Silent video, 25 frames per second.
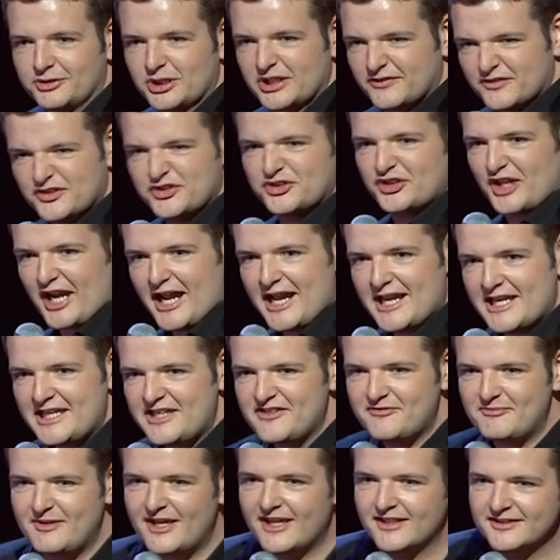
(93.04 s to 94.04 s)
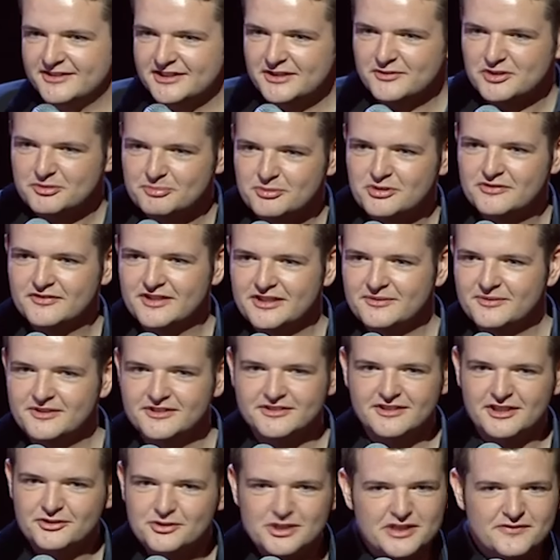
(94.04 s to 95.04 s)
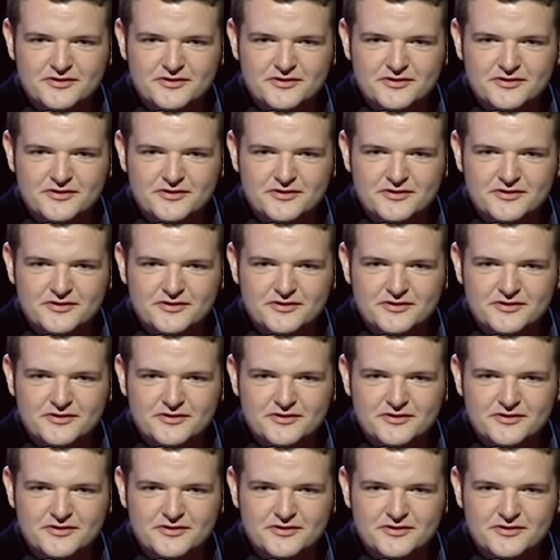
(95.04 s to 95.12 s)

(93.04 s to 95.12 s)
don't even drive, man. See how smooth that was? I don't